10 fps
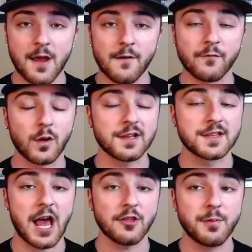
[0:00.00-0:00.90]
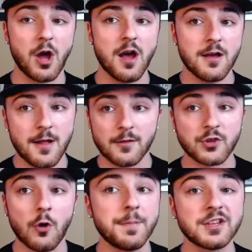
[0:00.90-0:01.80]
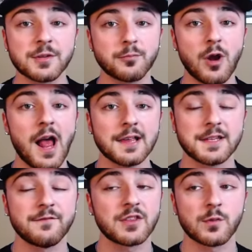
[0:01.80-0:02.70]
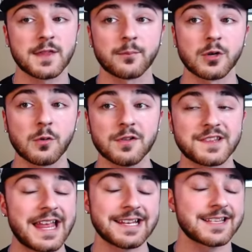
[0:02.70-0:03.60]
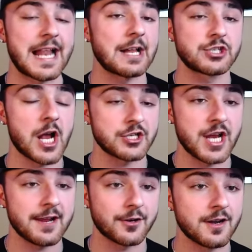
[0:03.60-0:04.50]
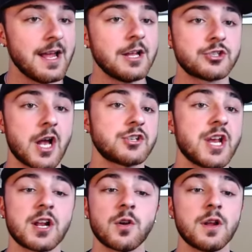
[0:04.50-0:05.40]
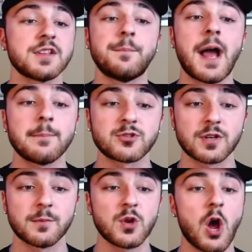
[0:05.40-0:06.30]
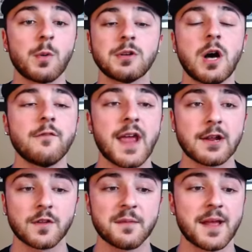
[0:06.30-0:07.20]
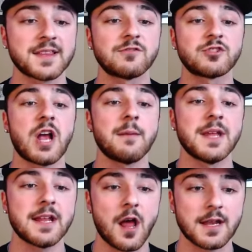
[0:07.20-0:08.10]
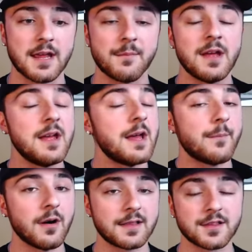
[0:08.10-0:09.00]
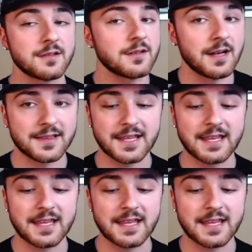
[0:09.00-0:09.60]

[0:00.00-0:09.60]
for a southpaw, don't be surprised if it's with the Brewers that it's not Josh Hader. Josh Hader is a pipe dream. We all would love Hader. The Mets have chimed in on him. But let's